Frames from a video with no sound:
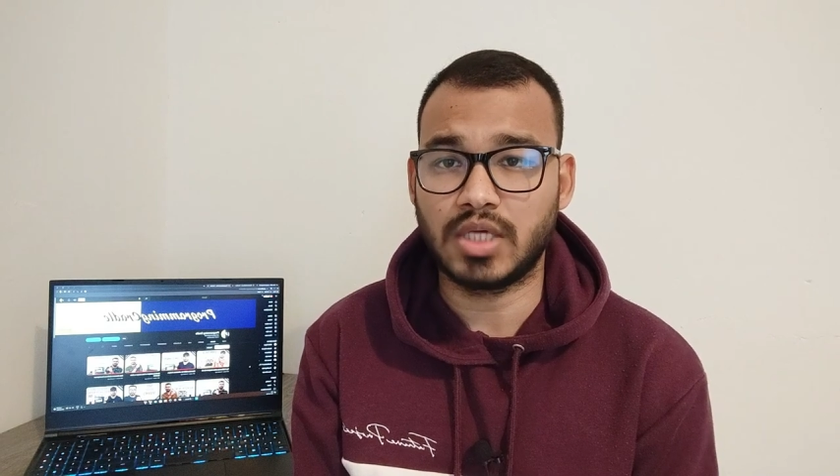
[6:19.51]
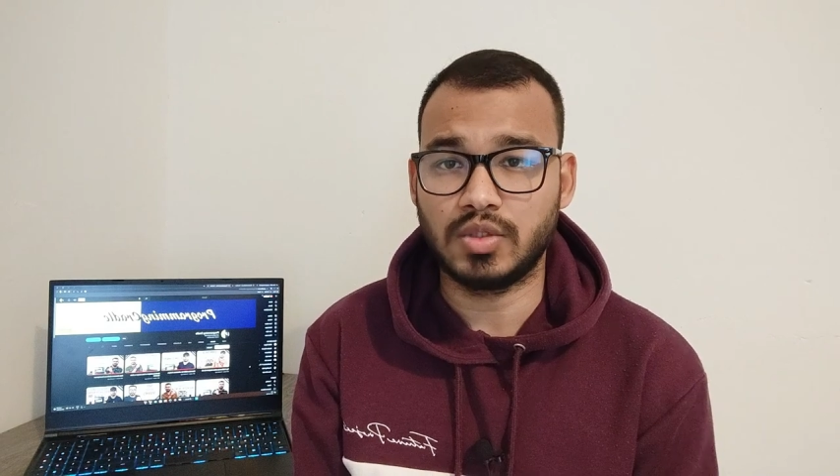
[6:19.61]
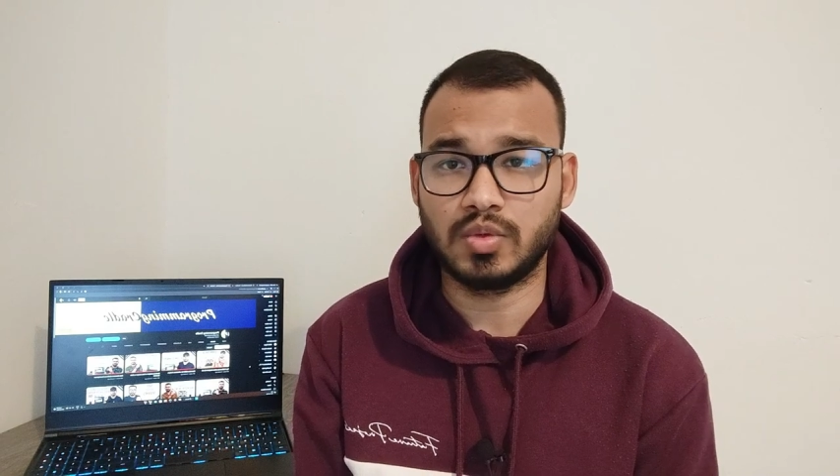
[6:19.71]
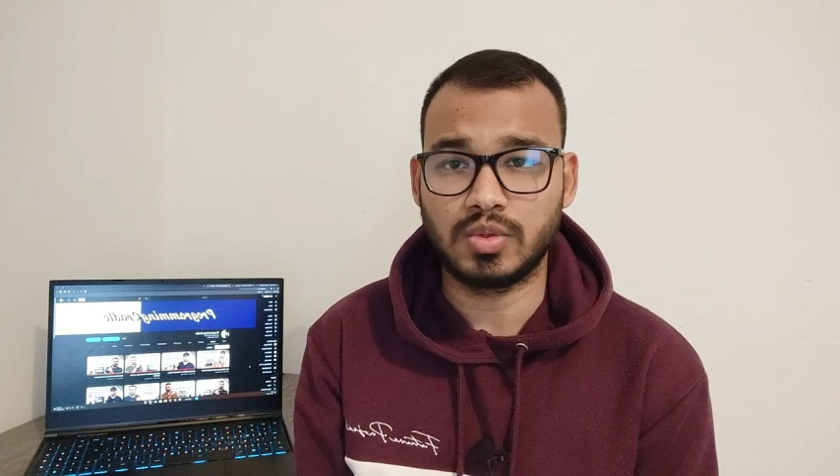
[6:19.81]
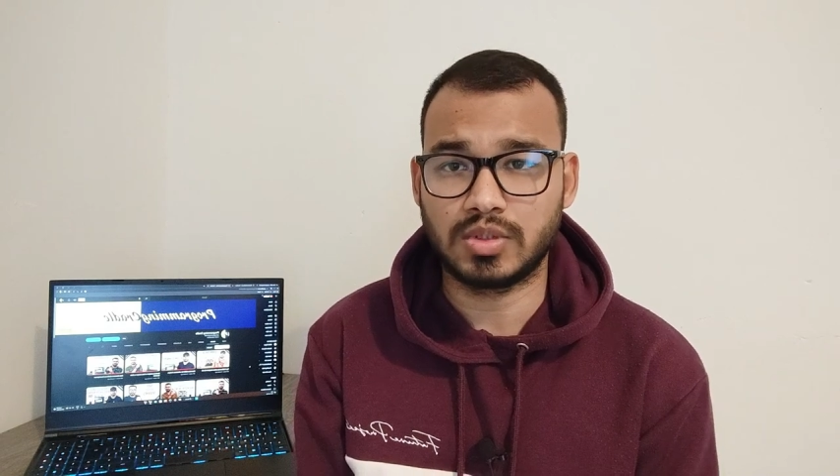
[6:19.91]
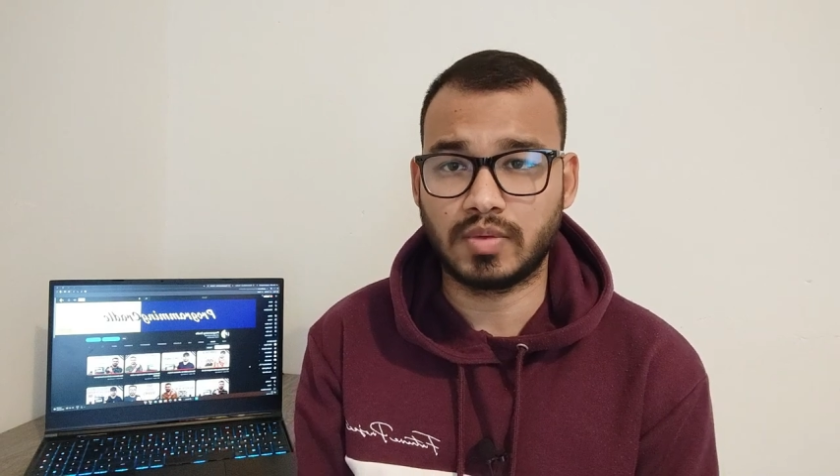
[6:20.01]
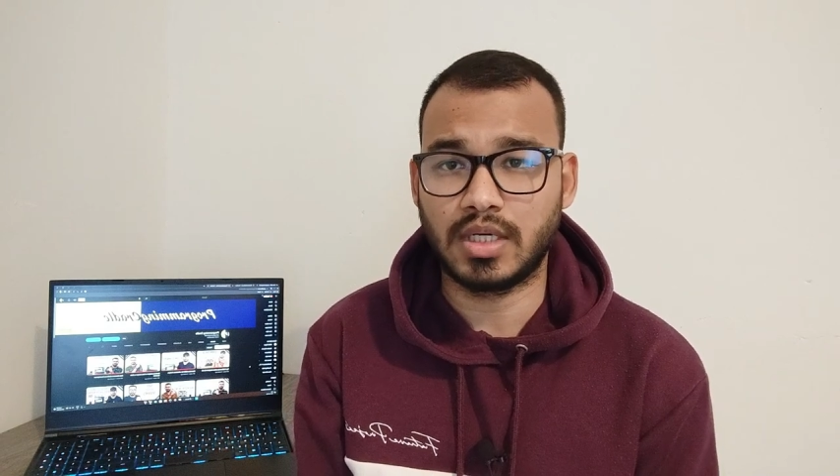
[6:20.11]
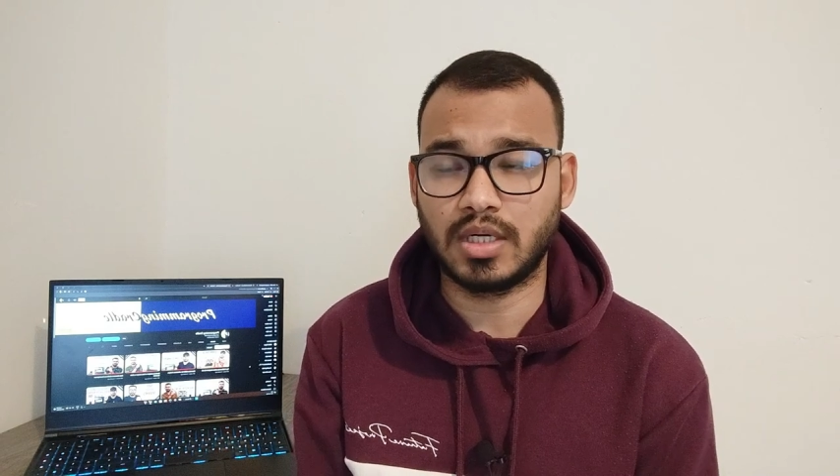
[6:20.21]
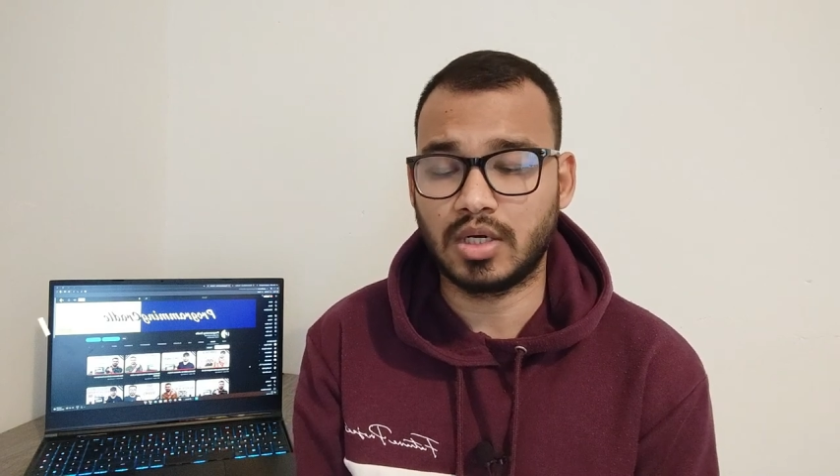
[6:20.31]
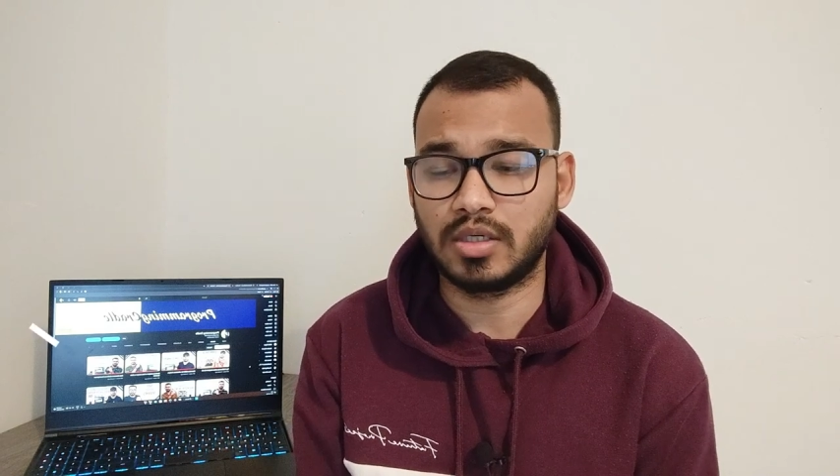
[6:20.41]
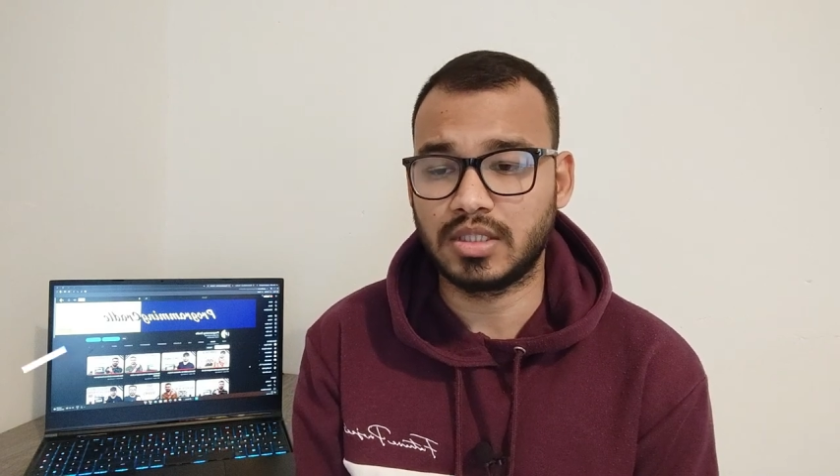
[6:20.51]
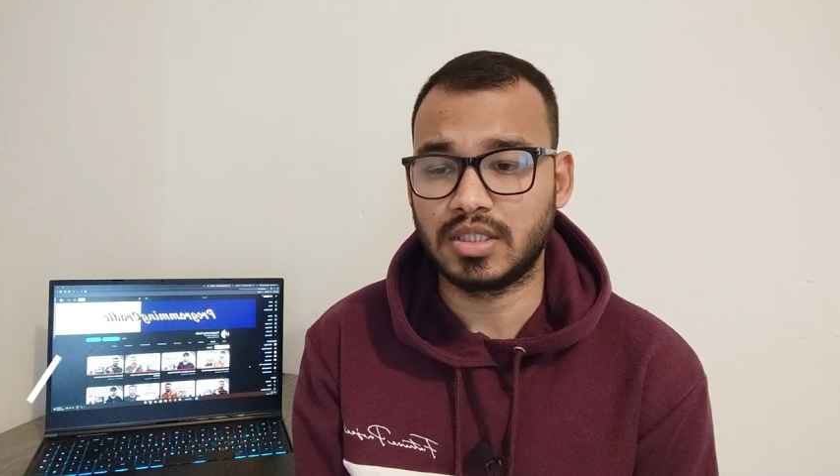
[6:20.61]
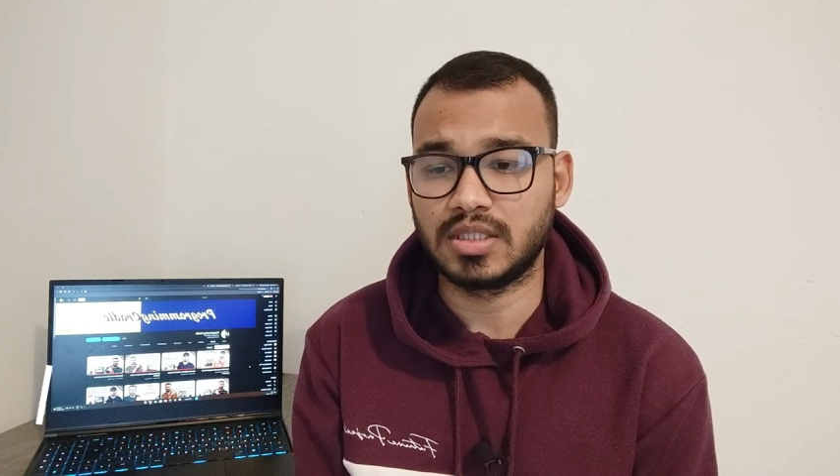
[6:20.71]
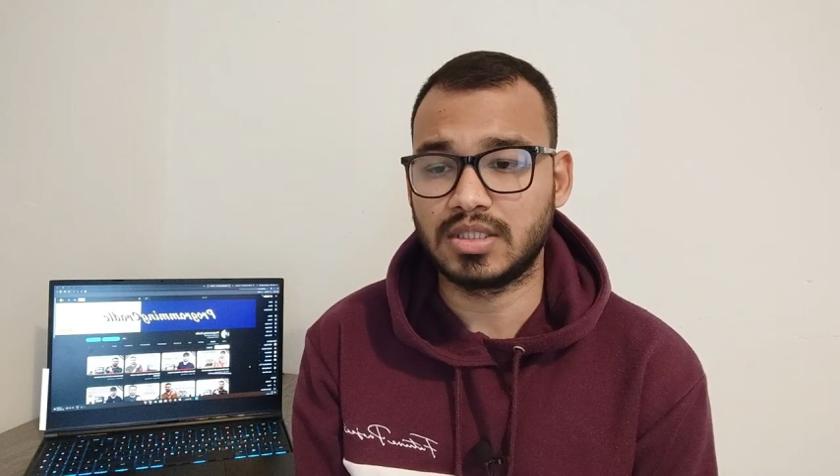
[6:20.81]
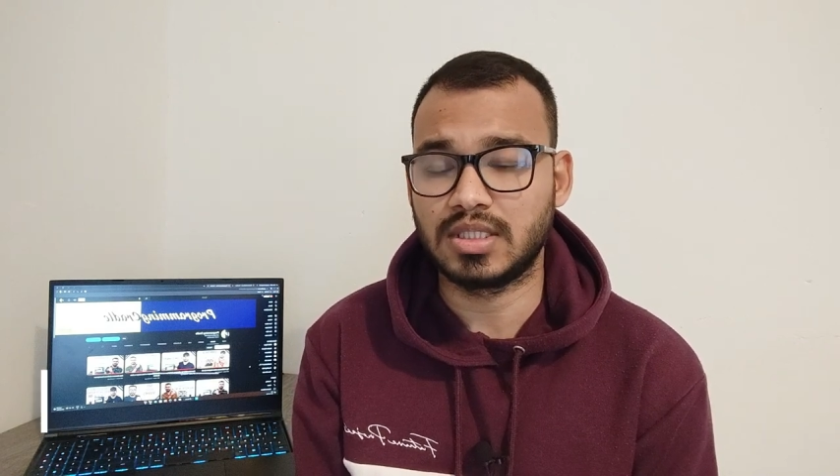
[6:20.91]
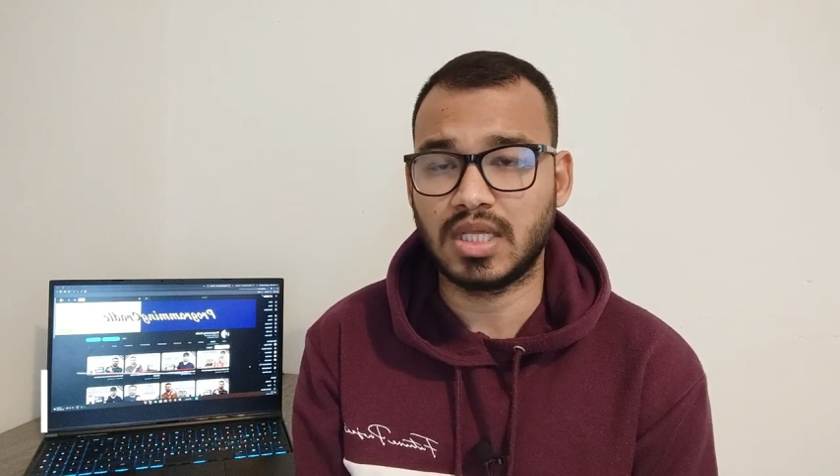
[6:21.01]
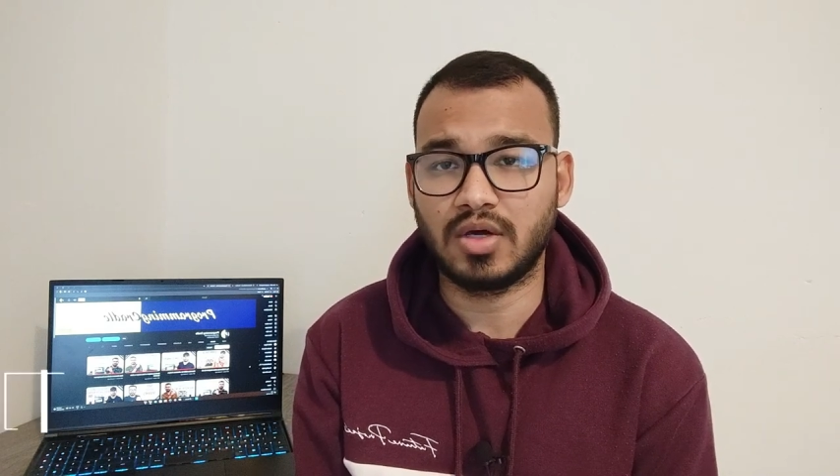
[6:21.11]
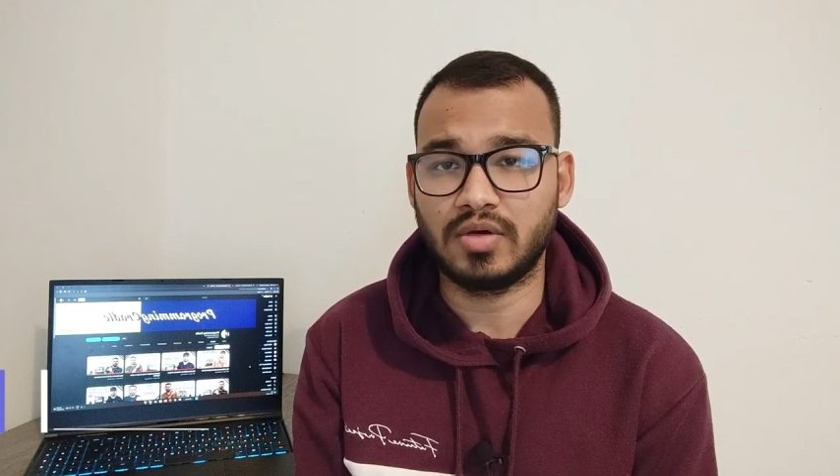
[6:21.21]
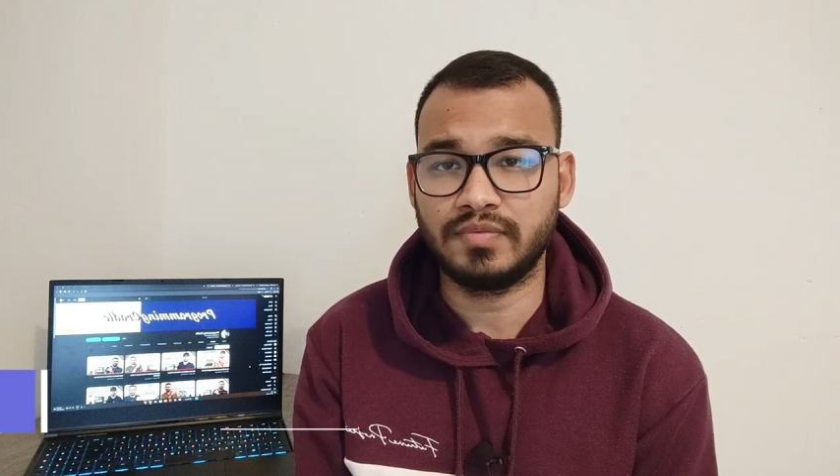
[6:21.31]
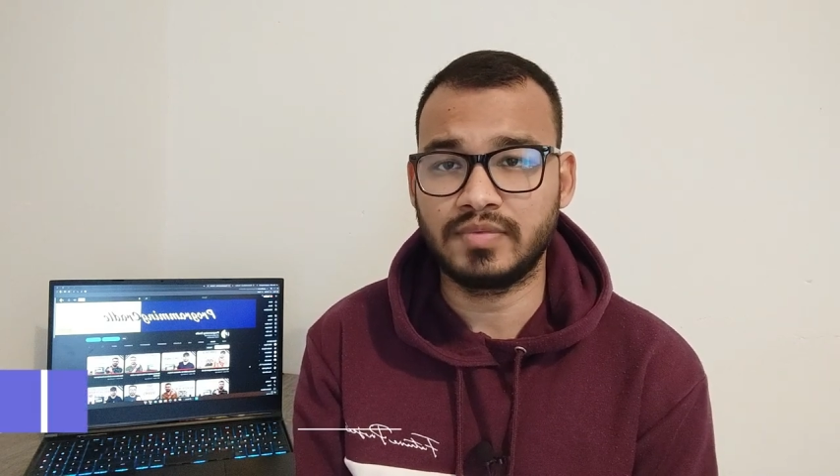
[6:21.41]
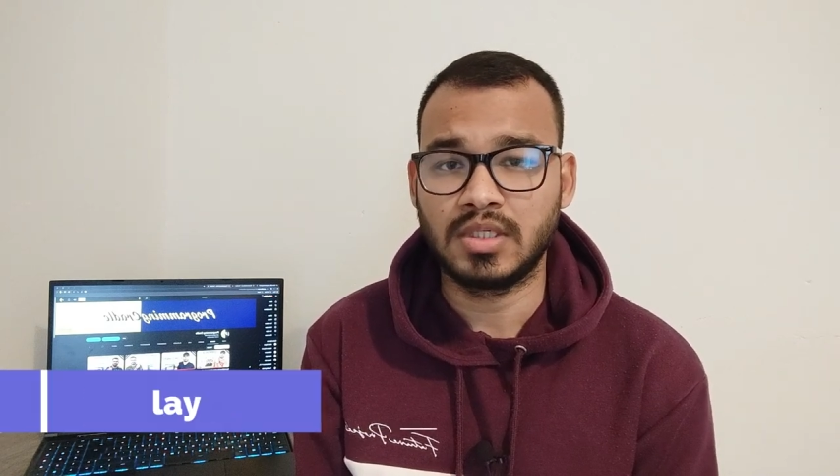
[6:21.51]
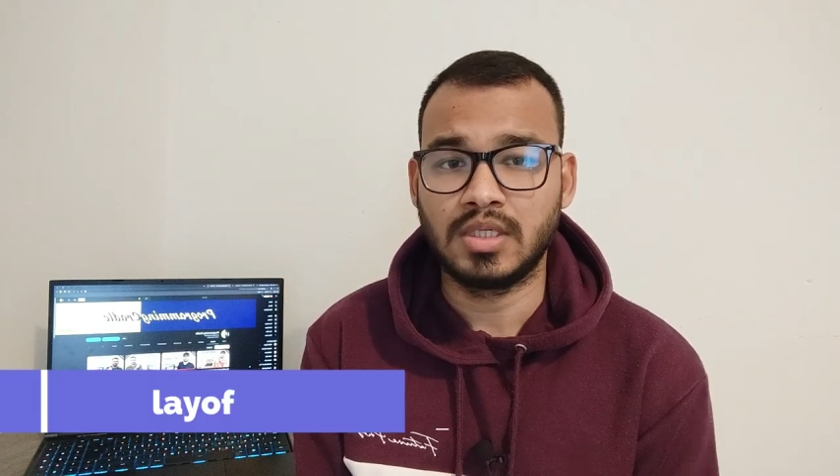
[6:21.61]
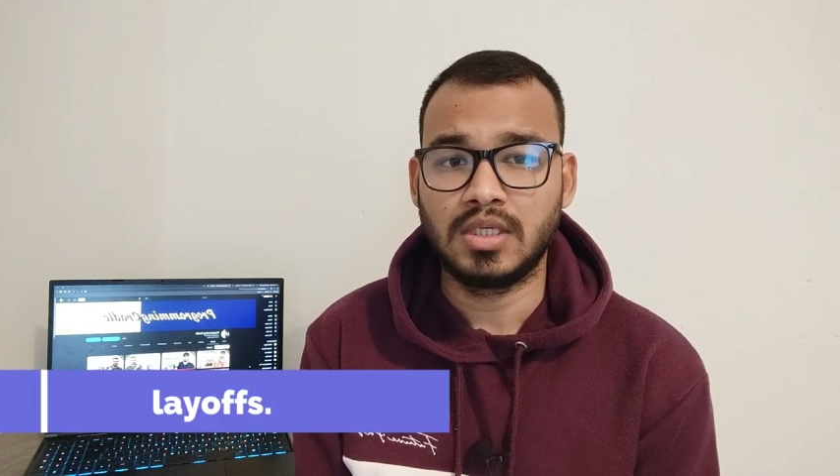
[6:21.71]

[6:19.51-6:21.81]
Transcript: I used quite a lot is Layoffs.